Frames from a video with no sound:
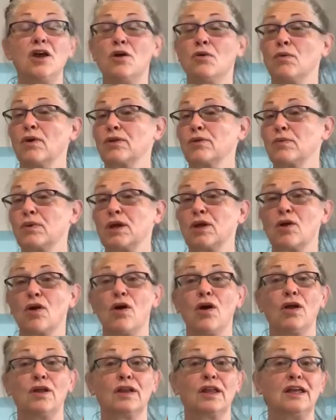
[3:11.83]
whether we
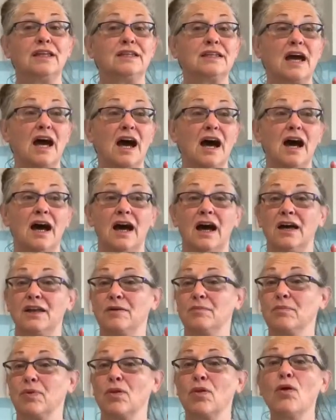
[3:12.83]
call it an
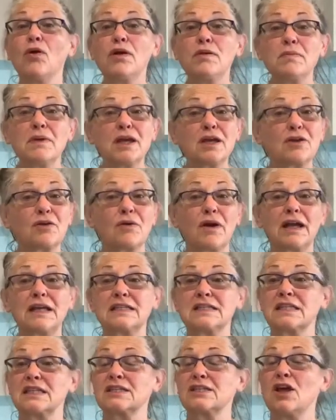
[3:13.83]
employment
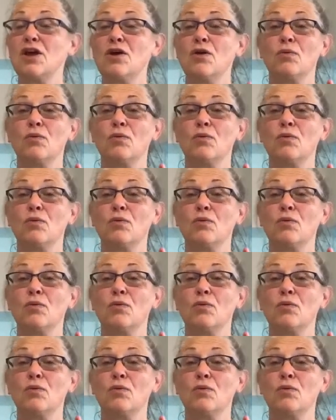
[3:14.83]
crisis,